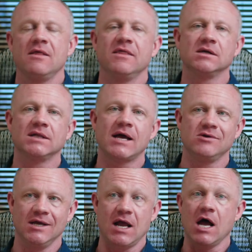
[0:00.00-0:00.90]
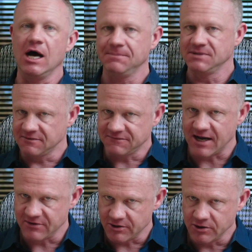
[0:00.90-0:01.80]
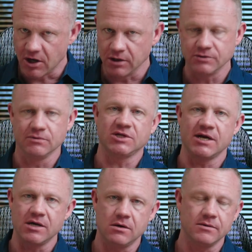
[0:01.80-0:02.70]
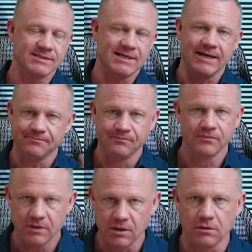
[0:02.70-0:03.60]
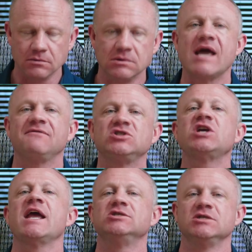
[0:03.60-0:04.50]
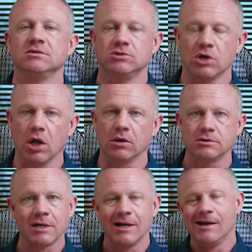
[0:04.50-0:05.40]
They'll allow you to get up to $500, which I know is not, life-changing dollars,